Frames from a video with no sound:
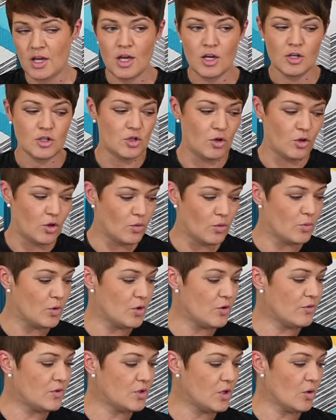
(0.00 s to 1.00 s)
So the
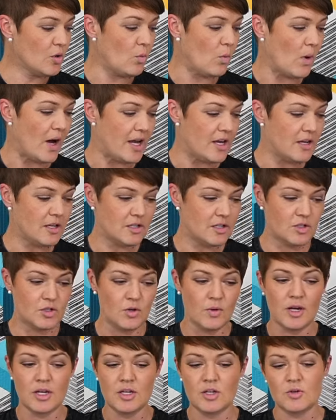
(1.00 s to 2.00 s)
roofs are white, so
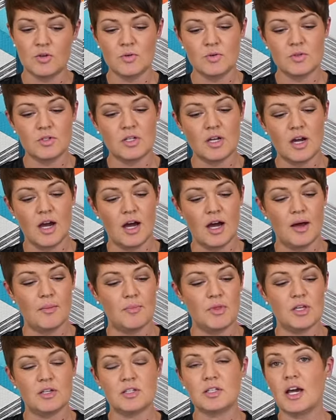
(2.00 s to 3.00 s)
I used
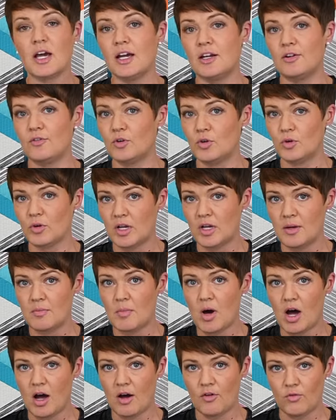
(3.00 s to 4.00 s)
this kind of cream
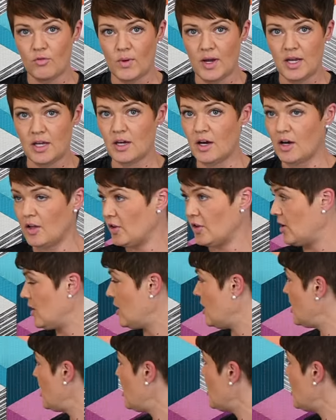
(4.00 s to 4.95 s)
off-white color